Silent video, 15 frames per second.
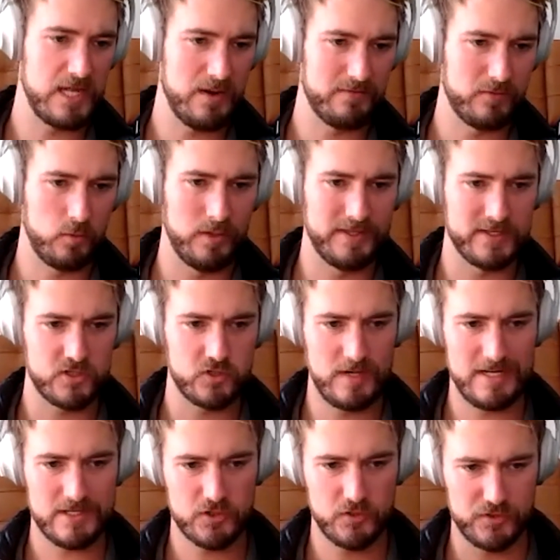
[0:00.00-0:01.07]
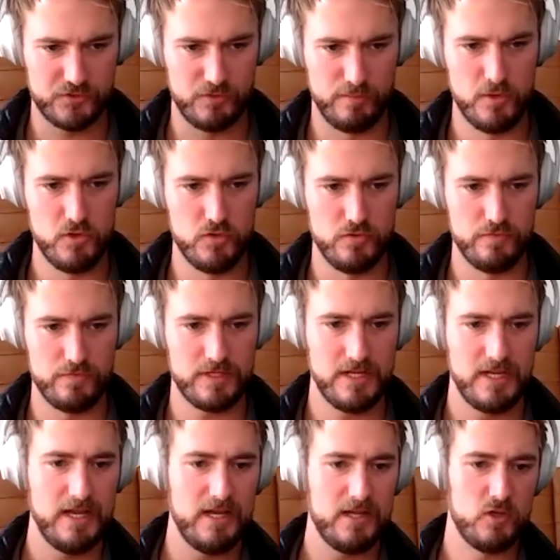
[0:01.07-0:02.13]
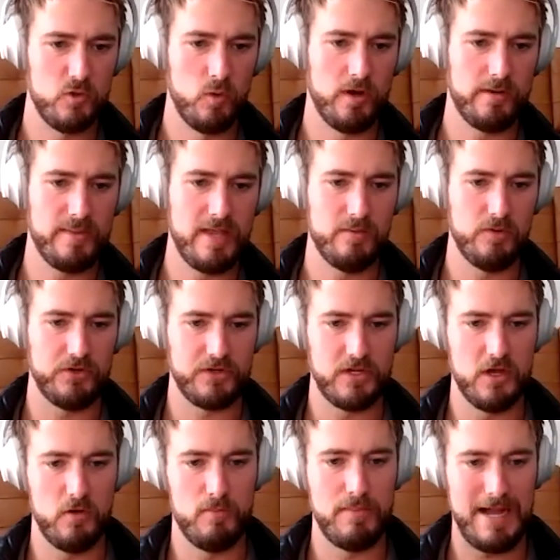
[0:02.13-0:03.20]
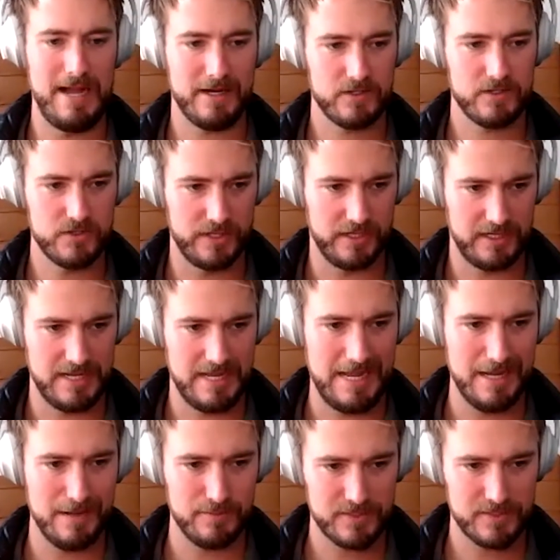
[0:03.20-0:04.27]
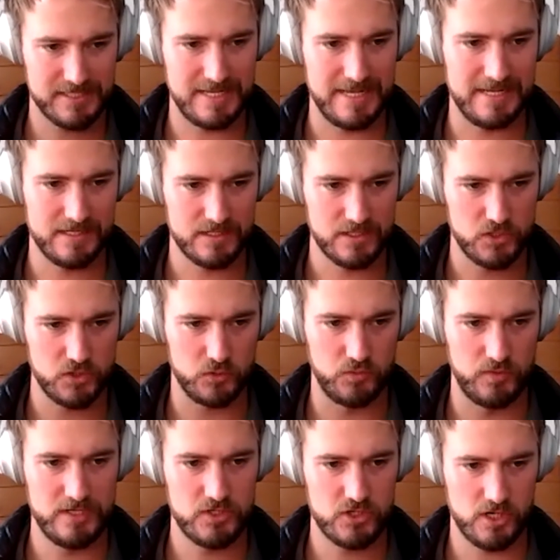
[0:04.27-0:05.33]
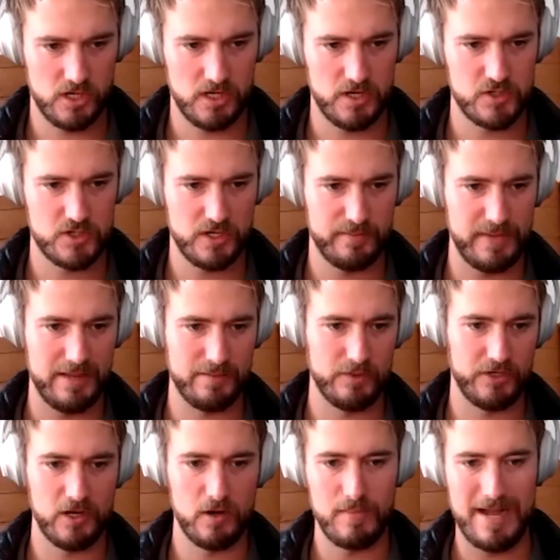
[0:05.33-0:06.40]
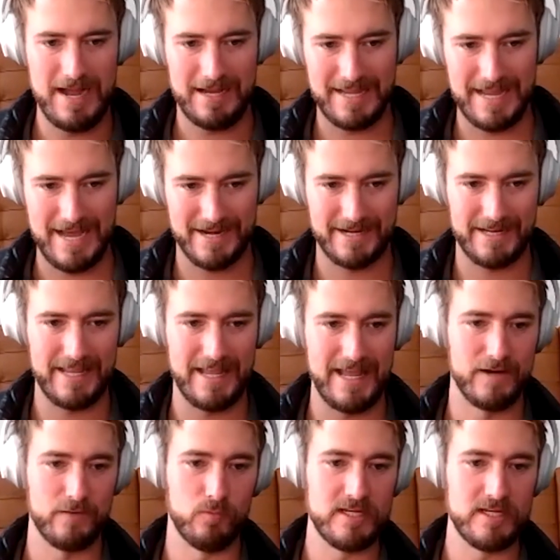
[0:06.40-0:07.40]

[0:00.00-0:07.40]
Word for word: However, when the stressor is removed, you want to be able to go back to the calm state to recharge and be able to go back at it again.